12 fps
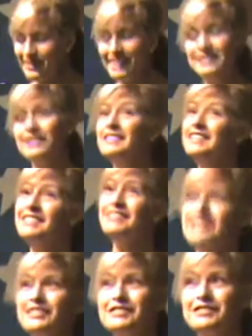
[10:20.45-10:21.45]
So
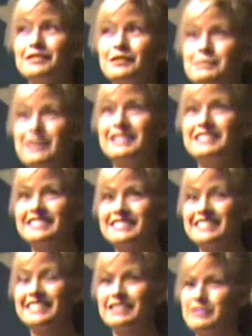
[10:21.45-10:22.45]
he stood there
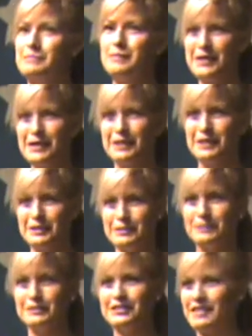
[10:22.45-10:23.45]
patiently. He's a big,
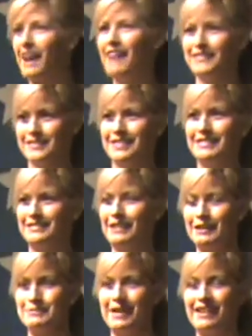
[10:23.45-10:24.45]
huge guy, looks like a
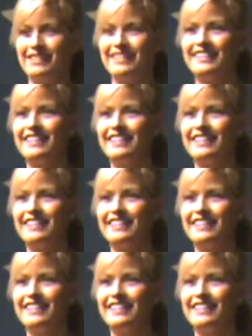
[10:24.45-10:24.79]
linebacker,